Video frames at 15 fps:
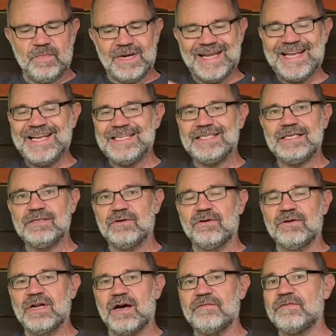but it is the sort
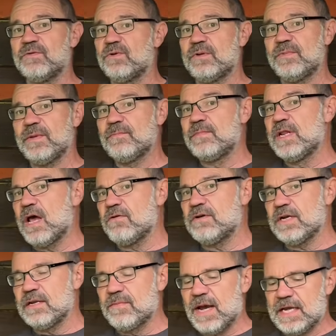of knife that would have been
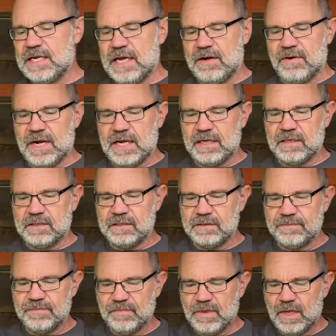locally made here in England.
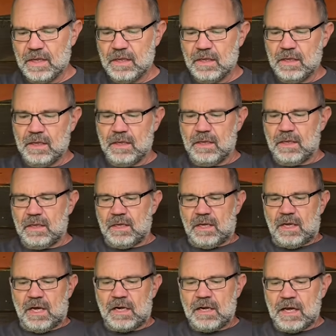
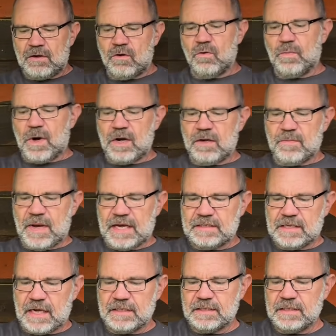And like all broken back
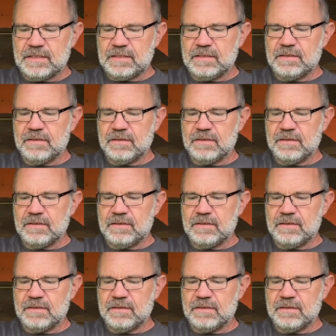saxes,